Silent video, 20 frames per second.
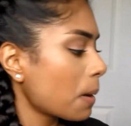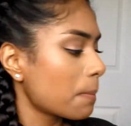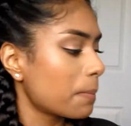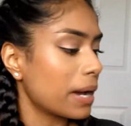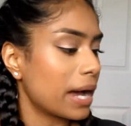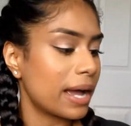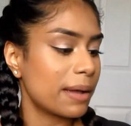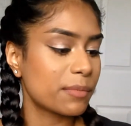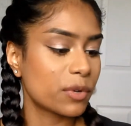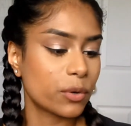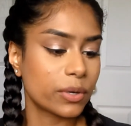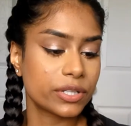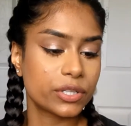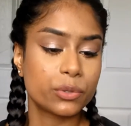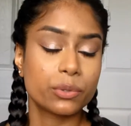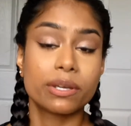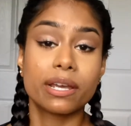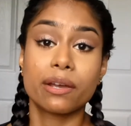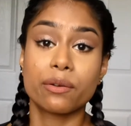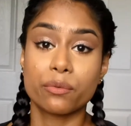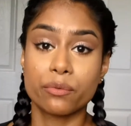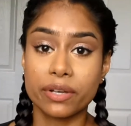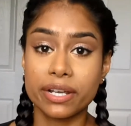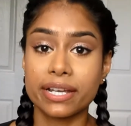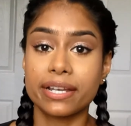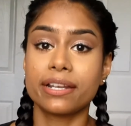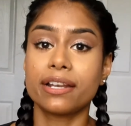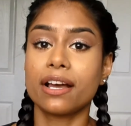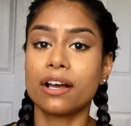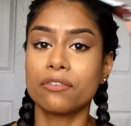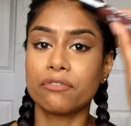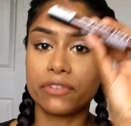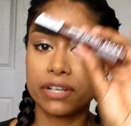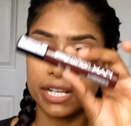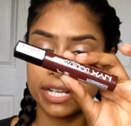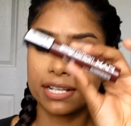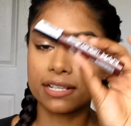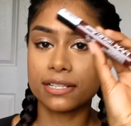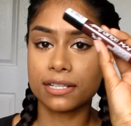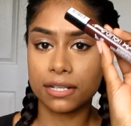but I'm going to get rid of
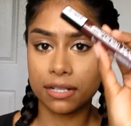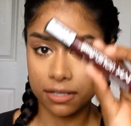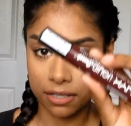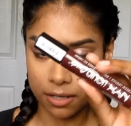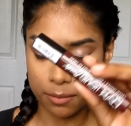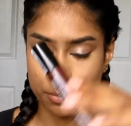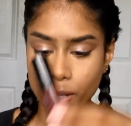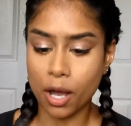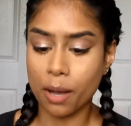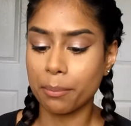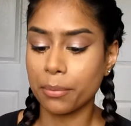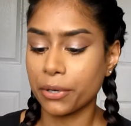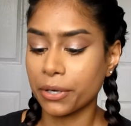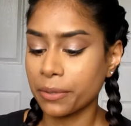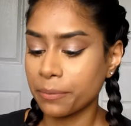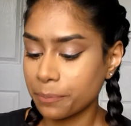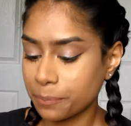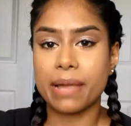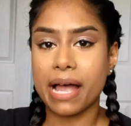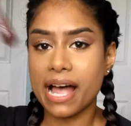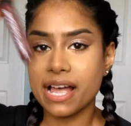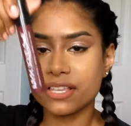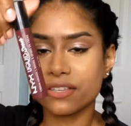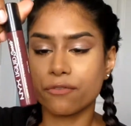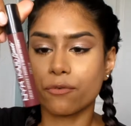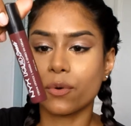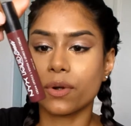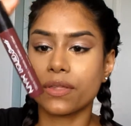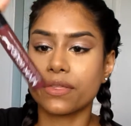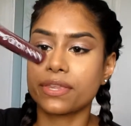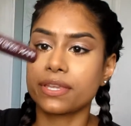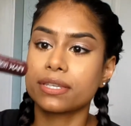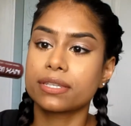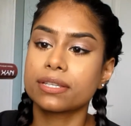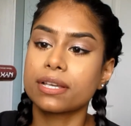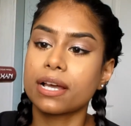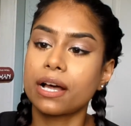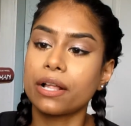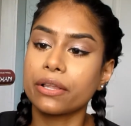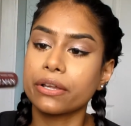NYX Club Hopper. As for this
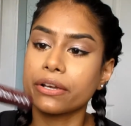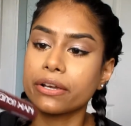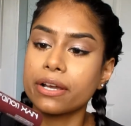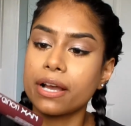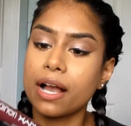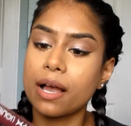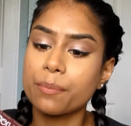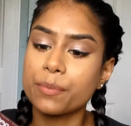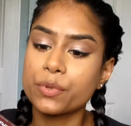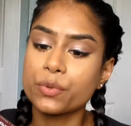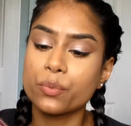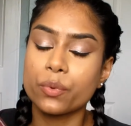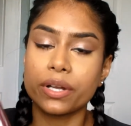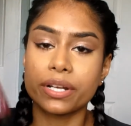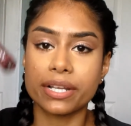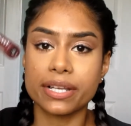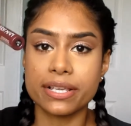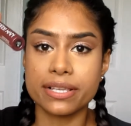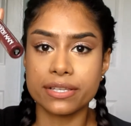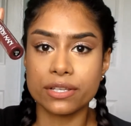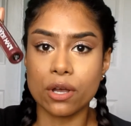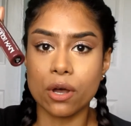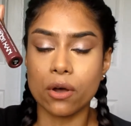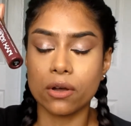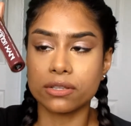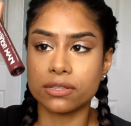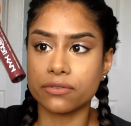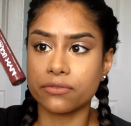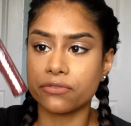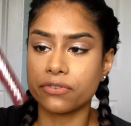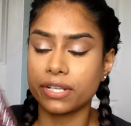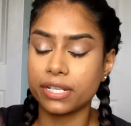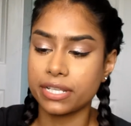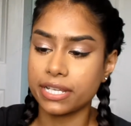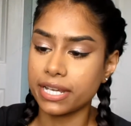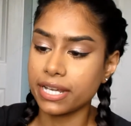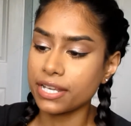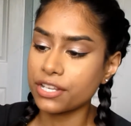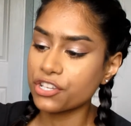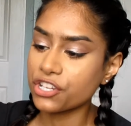color, this one is called
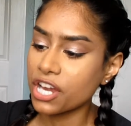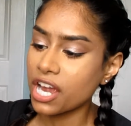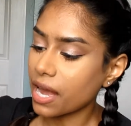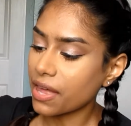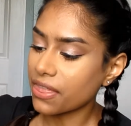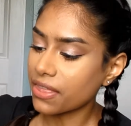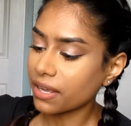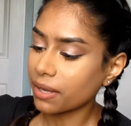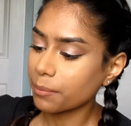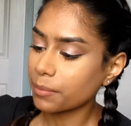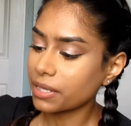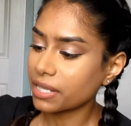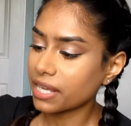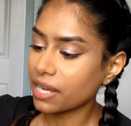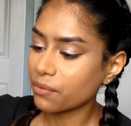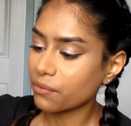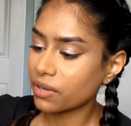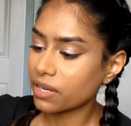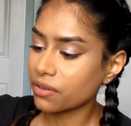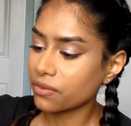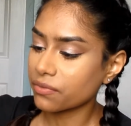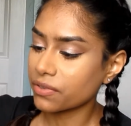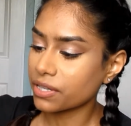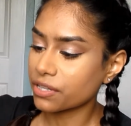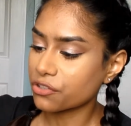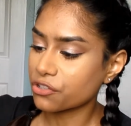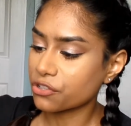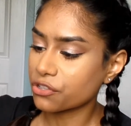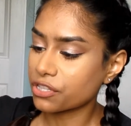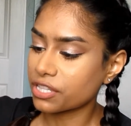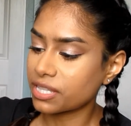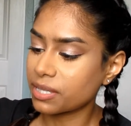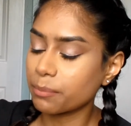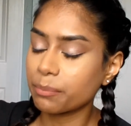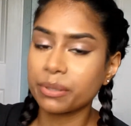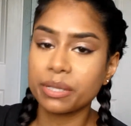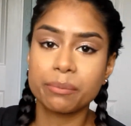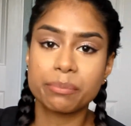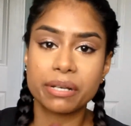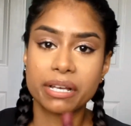Vintage. I think I'm going to get rid of it
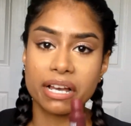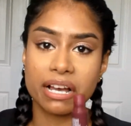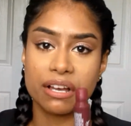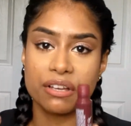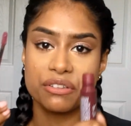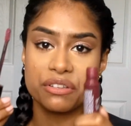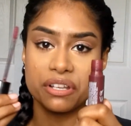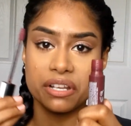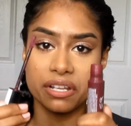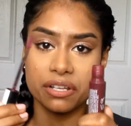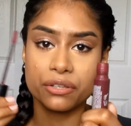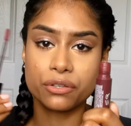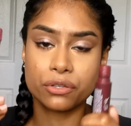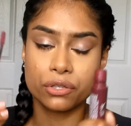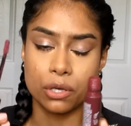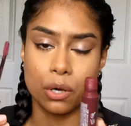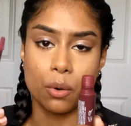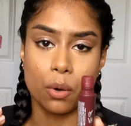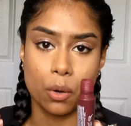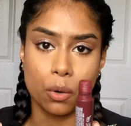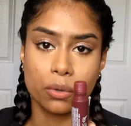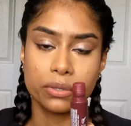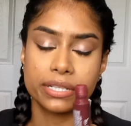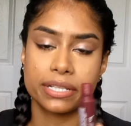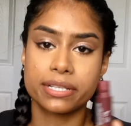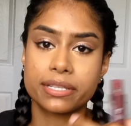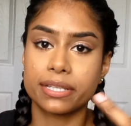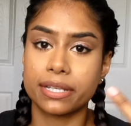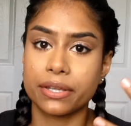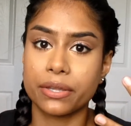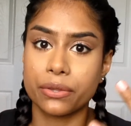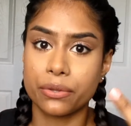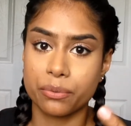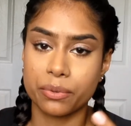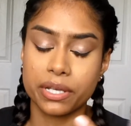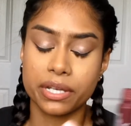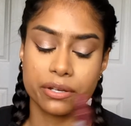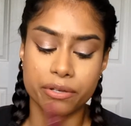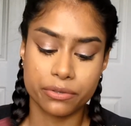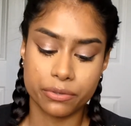simply because it is so old. It's like
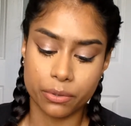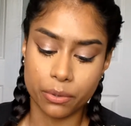3 years